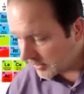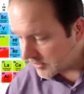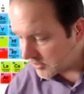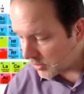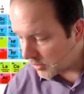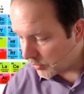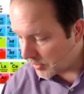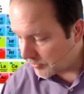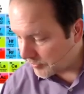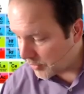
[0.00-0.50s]
And
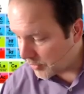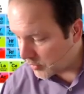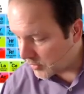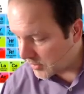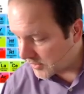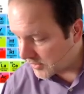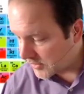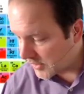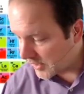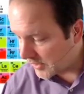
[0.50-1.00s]
so we
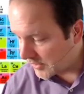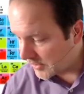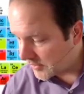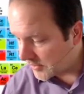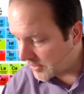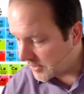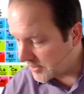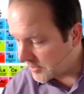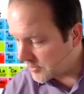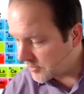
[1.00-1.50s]
focus
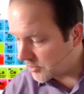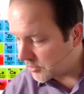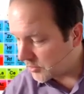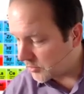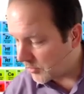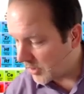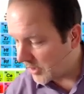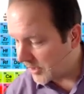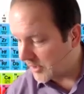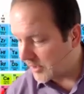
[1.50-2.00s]
on these
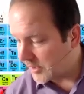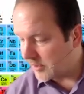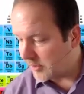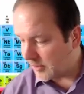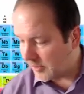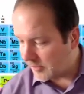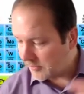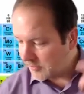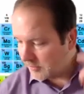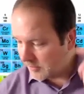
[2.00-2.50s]
two right
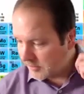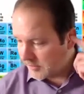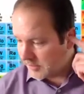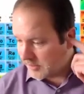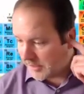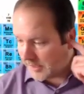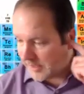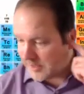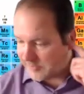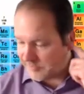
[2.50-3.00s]
here.
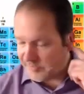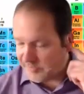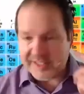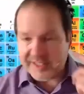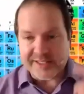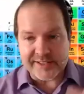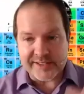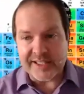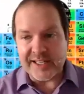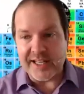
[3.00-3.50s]
And if you
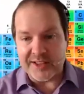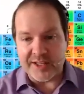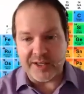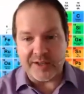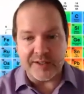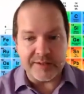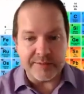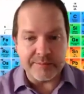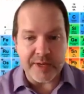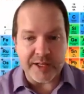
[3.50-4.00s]
can see on
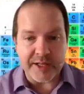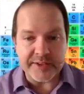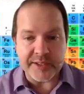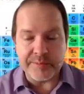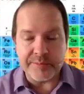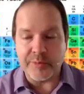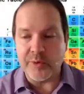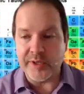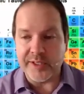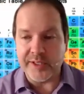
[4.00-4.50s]
the
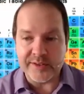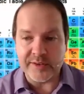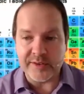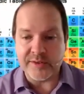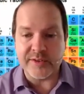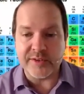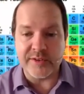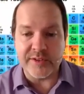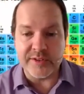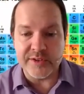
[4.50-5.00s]
melting points,
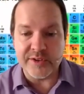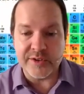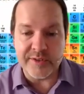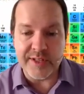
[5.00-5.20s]
those are the